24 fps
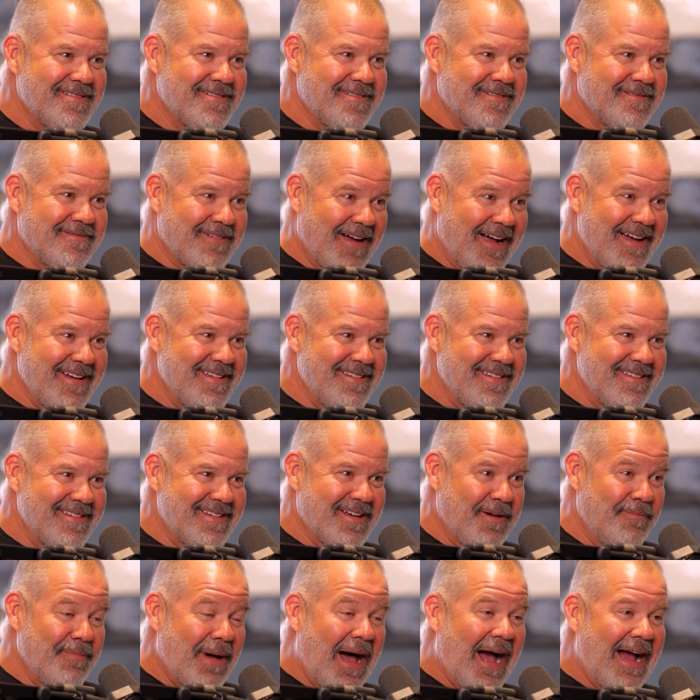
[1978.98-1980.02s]
Right?
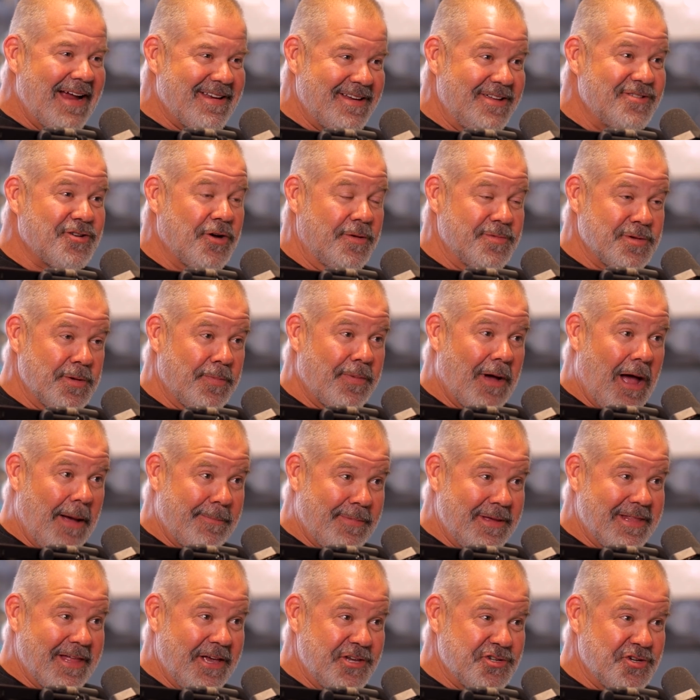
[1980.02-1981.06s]
Combined in terms of
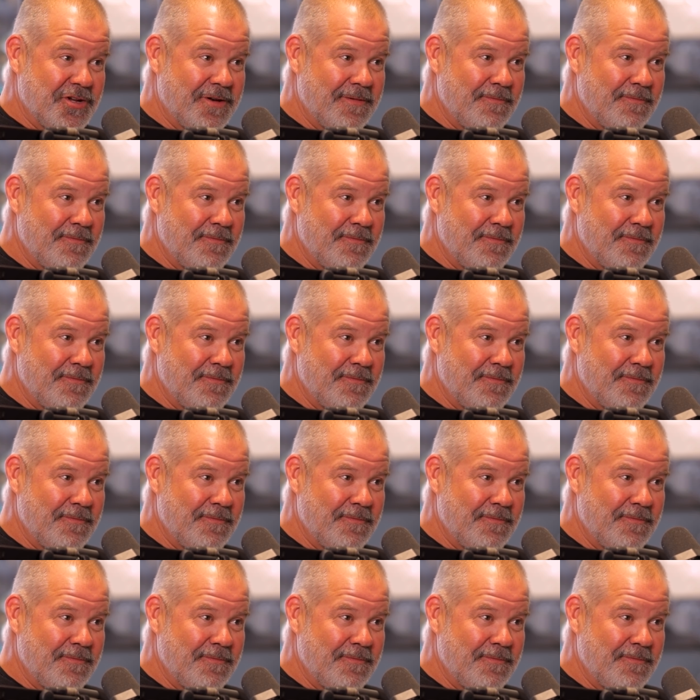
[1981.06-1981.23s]
population.